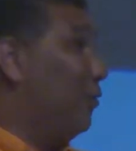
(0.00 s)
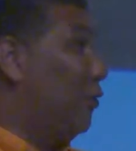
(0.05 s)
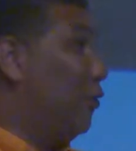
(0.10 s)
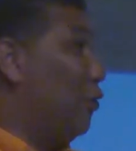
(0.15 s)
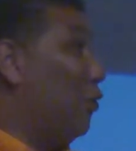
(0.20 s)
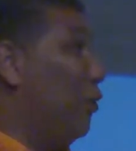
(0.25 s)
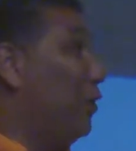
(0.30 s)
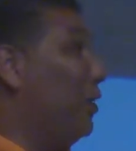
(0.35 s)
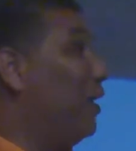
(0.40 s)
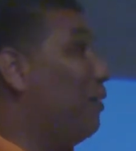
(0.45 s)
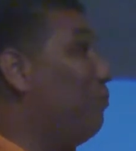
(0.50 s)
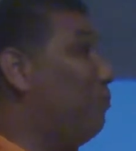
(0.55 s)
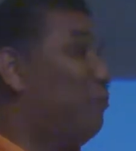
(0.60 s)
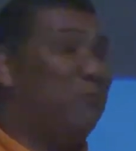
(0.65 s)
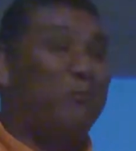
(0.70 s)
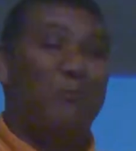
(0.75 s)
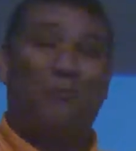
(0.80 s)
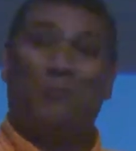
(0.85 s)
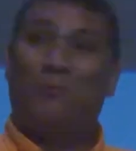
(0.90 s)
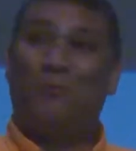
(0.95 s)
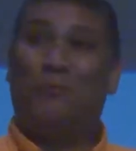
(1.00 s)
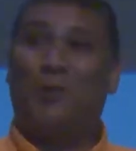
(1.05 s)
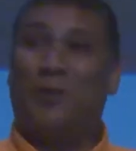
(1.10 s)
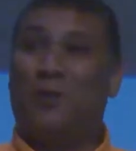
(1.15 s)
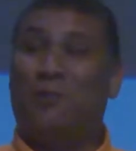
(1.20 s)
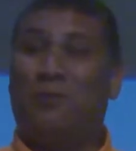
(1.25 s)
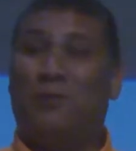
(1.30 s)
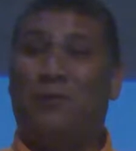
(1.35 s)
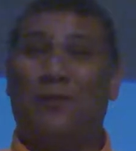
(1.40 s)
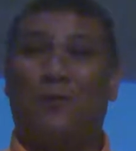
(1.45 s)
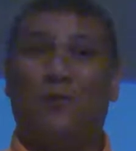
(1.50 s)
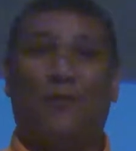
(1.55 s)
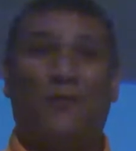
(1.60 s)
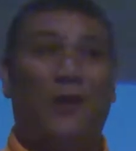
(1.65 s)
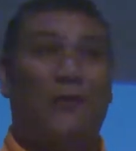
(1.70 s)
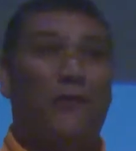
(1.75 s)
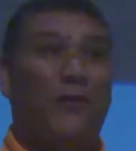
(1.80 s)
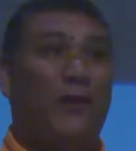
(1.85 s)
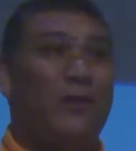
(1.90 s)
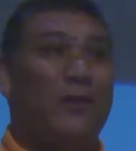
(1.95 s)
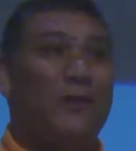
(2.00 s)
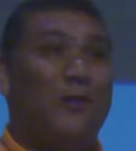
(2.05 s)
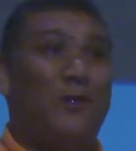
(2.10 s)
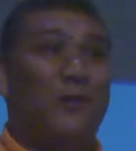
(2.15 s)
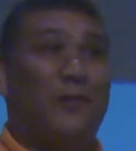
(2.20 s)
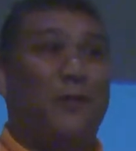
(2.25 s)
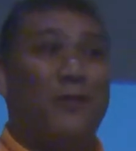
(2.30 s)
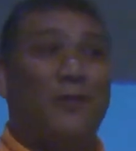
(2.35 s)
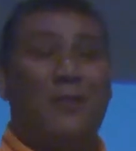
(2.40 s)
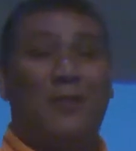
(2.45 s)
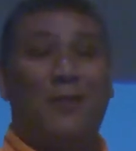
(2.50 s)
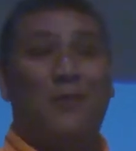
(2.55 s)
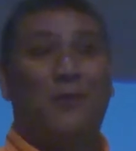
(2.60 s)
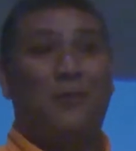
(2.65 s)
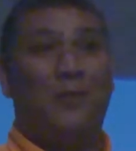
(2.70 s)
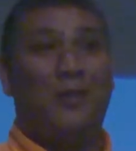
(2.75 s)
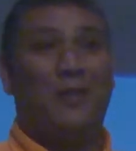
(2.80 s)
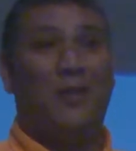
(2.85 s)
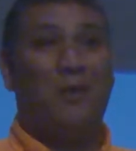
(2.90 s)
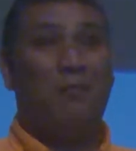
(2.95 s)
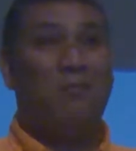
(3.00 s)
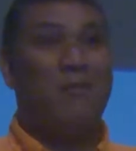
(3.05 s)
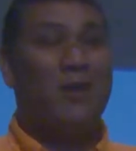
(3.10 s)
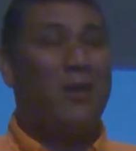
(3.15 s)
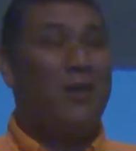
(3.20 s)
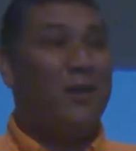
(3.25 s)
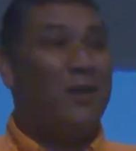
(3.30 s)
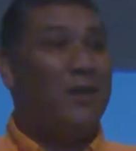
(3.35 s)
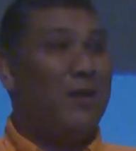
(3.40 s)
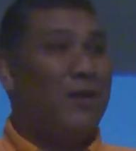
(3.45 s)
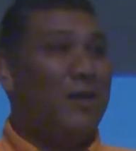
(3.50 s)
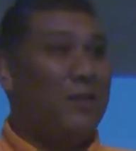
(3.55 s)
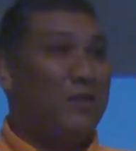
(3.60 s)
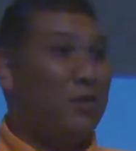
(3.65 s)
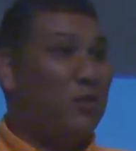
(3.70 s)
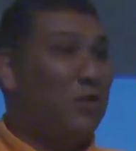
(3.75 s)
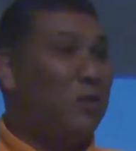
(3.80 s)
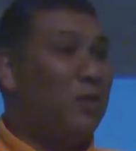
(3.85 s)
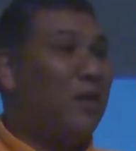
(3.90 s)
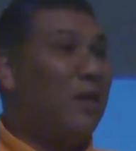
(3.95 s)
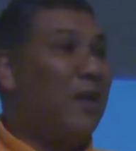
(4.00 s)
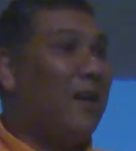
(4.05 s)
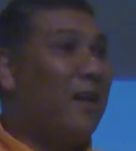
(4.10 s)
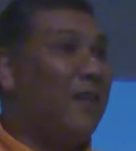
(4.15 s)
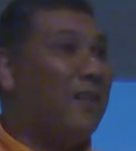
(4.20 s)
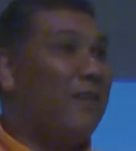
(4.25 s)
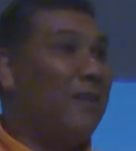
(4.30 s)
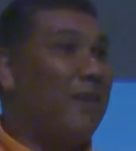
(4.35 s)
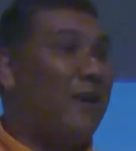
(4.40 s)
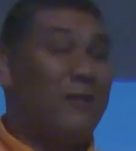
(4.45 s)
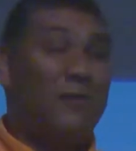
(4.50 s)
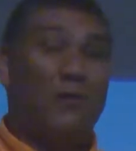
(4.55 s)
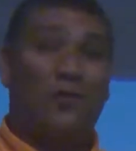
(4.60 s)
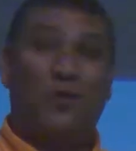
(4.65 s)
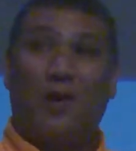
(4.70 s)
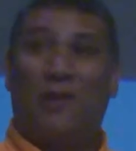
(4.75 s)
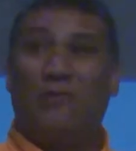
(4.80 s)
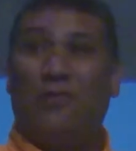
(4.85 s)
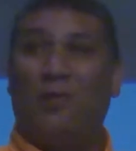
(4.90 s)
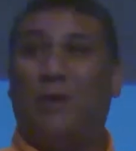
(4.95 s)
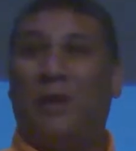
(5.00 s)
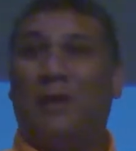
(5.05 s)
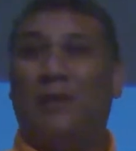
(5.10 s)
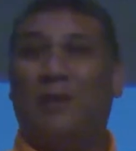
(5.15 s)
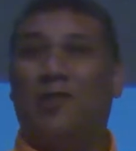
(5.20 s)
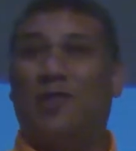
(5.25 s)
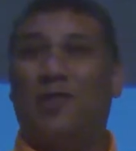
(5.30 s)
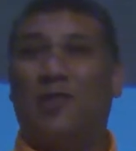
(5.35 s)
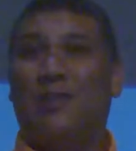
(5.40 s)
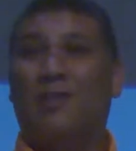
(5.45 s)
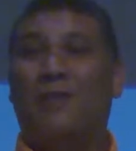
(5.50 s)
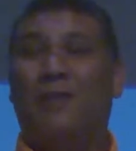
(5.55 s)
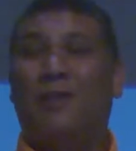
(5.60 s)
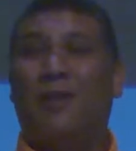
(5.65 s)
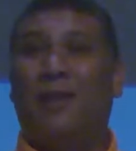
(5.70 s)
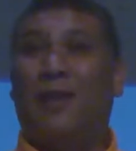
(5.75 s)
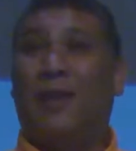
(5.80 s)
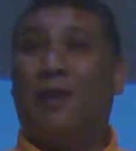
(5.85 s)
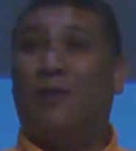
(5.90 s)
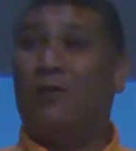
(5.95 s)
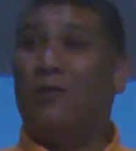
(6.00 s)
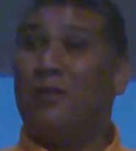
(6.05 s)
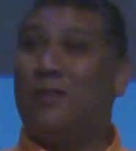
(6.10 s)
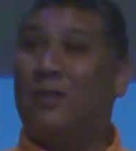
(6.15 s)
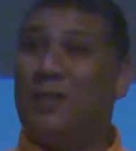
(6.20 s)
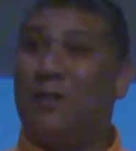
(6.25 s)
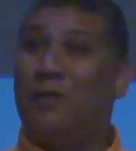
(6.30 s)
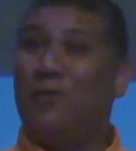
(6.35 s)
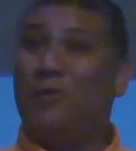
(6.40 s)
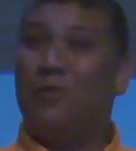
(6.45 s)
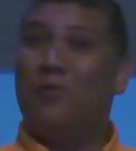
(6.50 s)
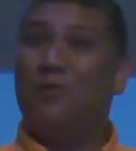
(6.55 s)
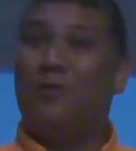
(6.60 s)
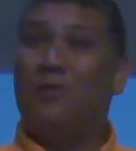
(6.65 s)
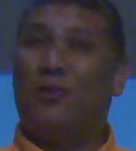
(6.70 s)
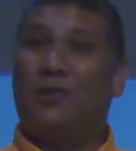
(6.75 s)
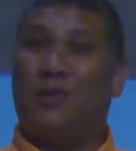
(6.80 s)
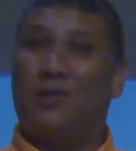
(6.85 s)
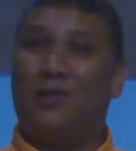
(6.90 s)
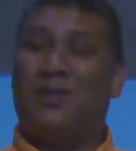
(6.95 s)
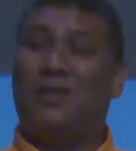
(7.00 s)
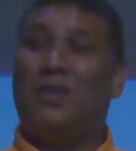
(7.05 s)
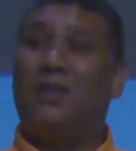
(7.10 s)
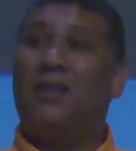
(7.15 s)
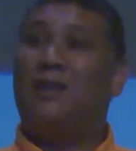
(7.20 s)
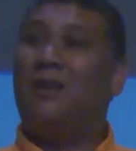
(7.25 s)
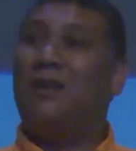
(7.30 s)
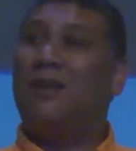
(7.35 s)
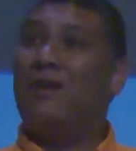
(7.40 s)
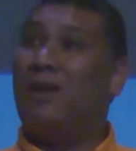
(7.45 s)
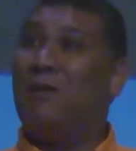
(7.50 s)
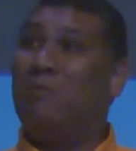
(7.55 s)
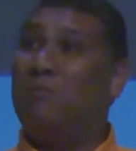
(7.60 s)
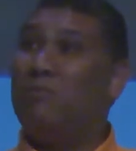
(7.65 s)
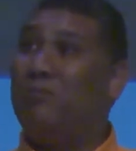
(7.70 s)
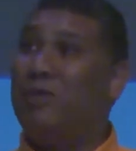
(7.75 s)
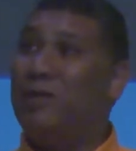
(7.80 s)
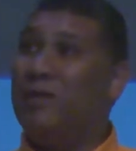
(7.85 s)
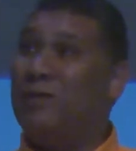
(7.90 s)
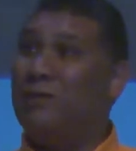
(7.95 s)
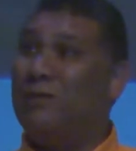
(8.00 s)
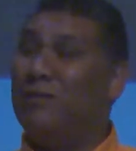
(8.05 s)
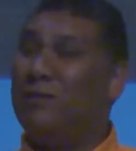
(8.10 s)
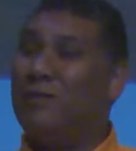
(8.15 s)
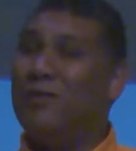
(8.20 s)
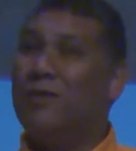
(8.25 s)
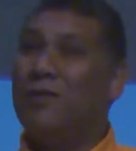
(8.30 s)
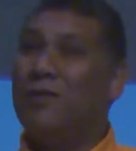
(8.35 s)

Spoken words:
joined up with Spirit of Africa to continue with them as a tour guide and a travel manager and continue to seek and build